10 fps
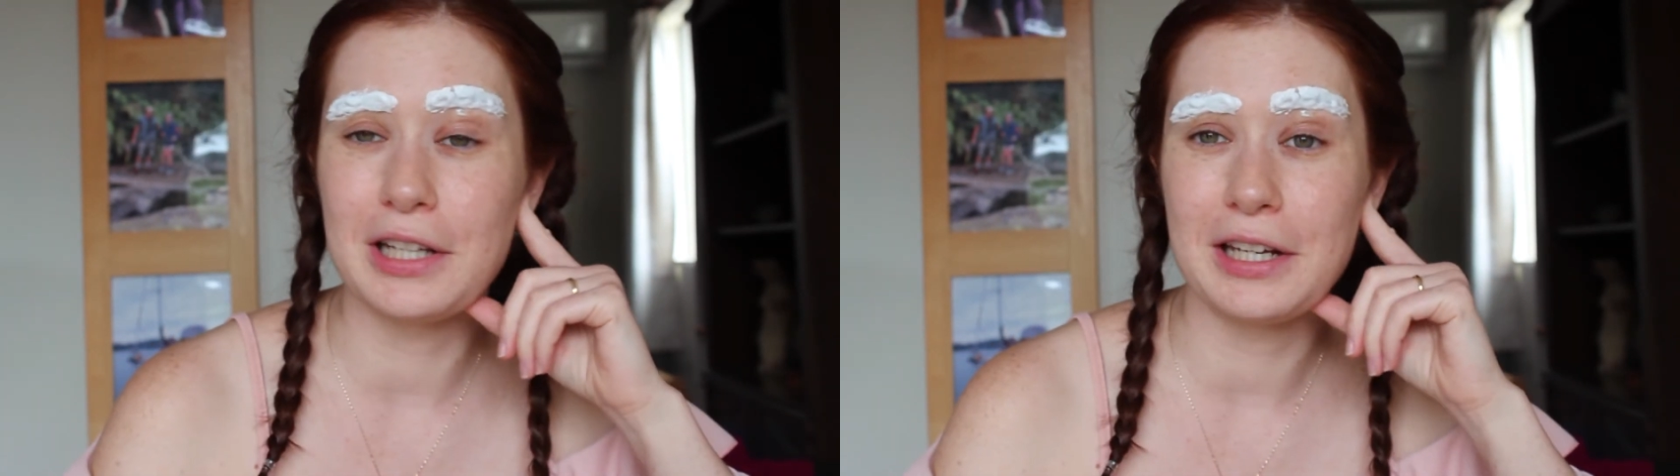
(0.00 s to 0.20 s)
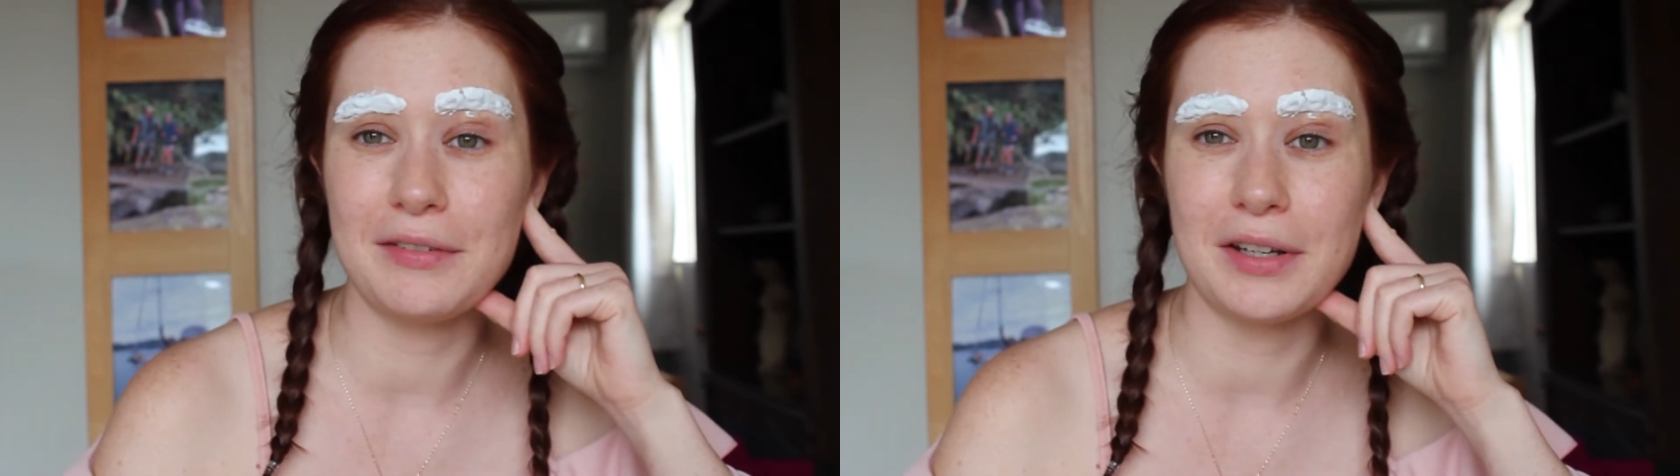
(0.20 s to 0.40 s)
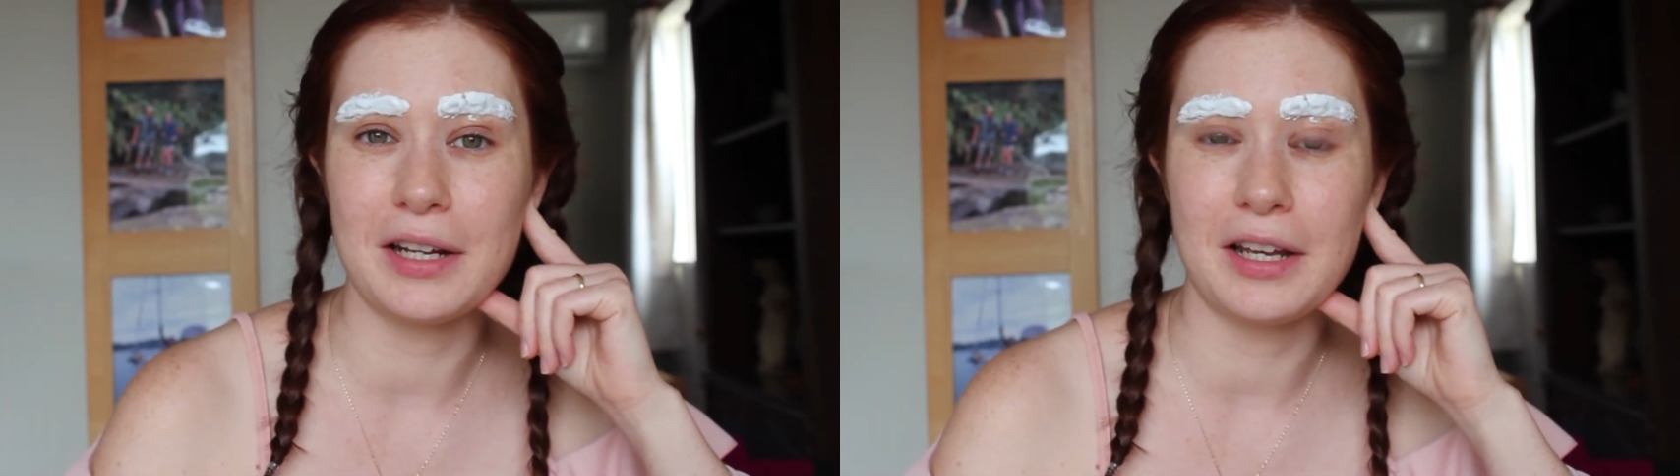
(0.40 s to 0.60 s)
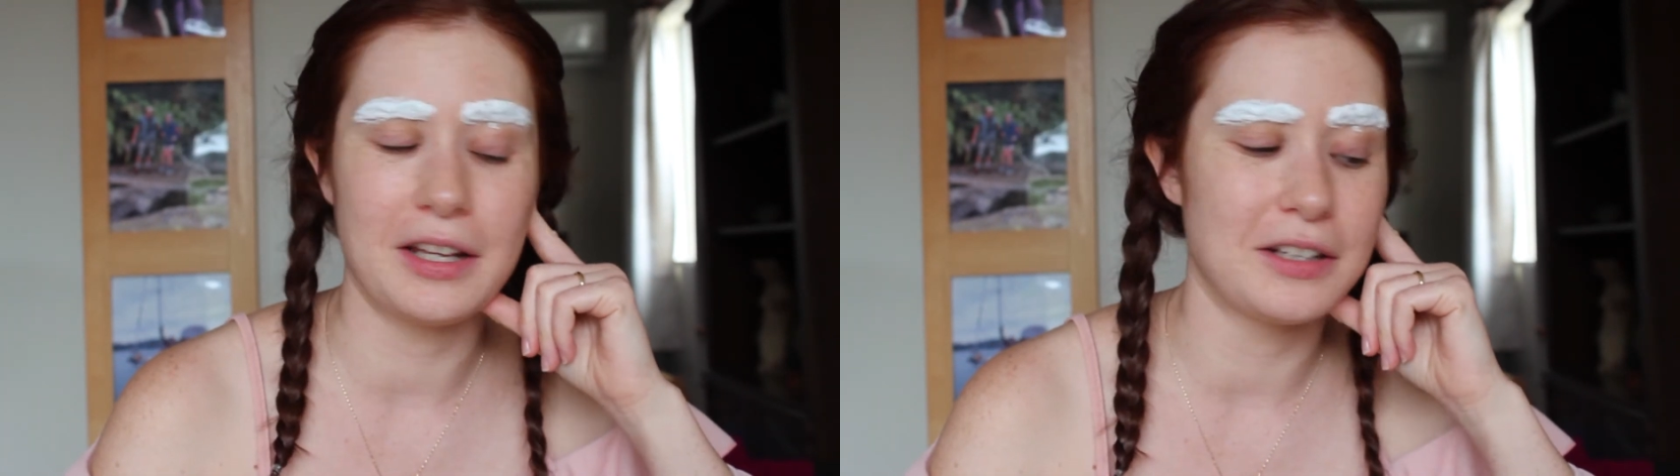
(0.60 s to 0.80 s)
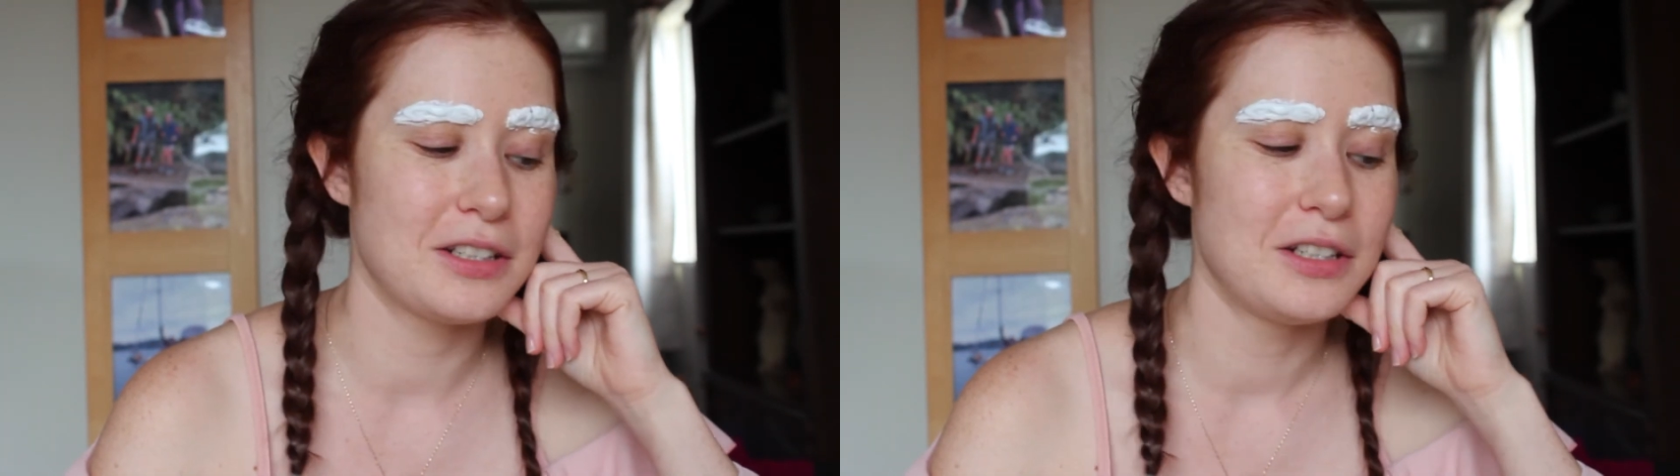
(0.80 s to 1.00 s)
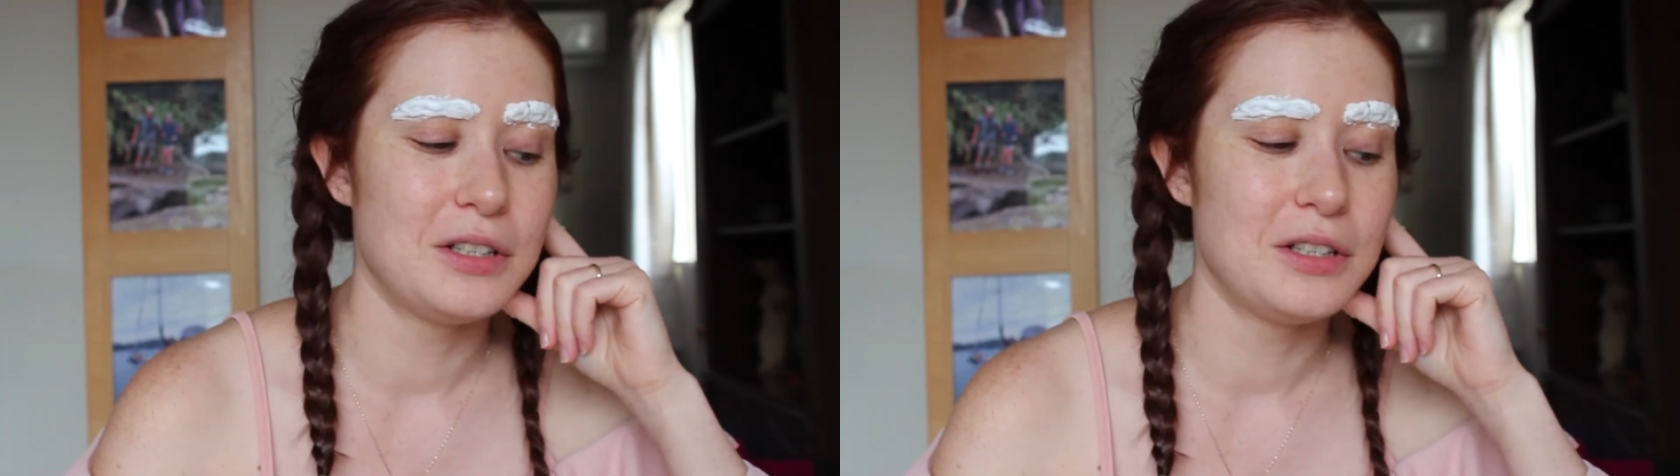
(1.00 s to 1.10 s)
leave it and